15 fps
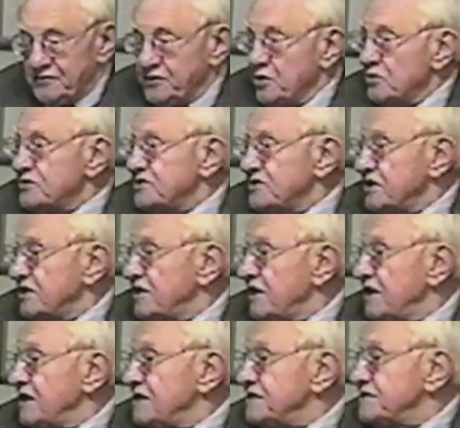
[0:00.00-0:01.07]
2
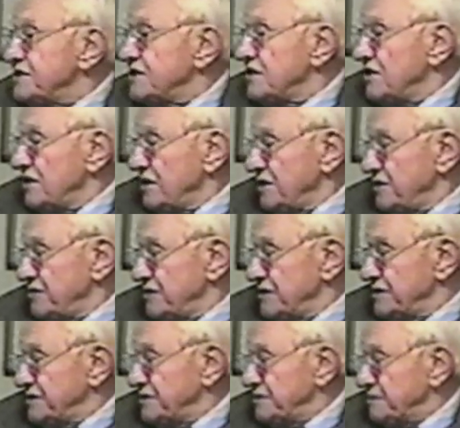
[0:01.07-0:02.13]
Canadian
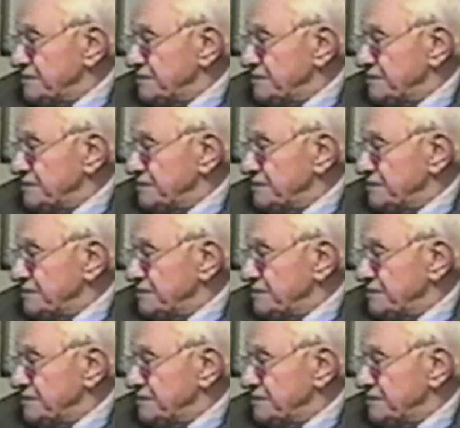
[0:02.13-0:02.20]
psychiatrists